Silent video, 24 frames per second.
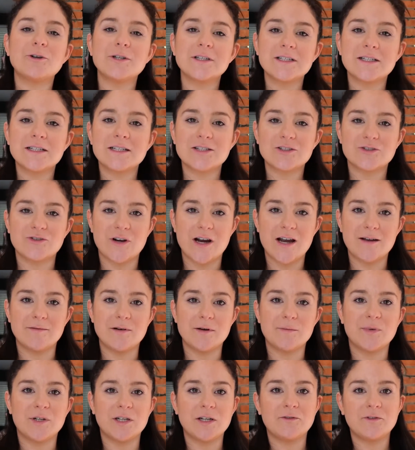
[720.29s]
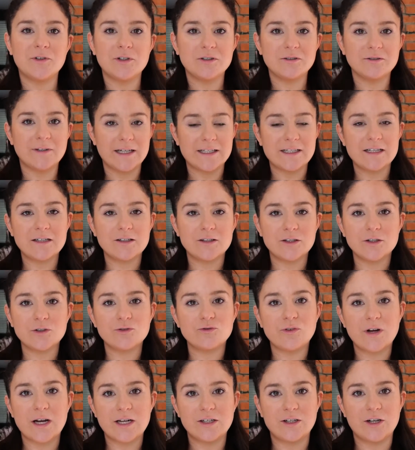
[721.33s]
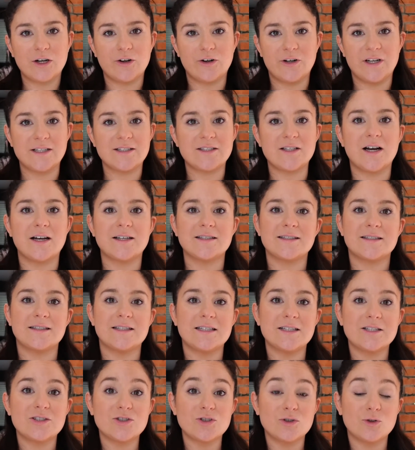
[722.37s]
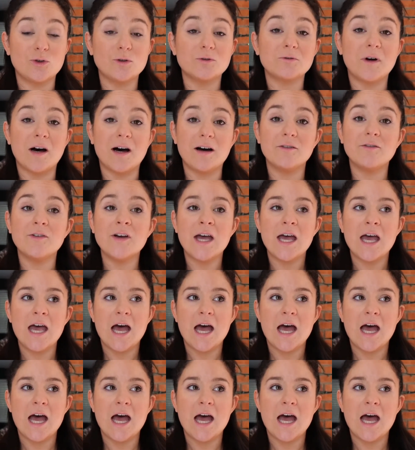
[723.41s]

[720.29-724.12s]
to describe it, but if you like a good red curry sauce, this you'll love.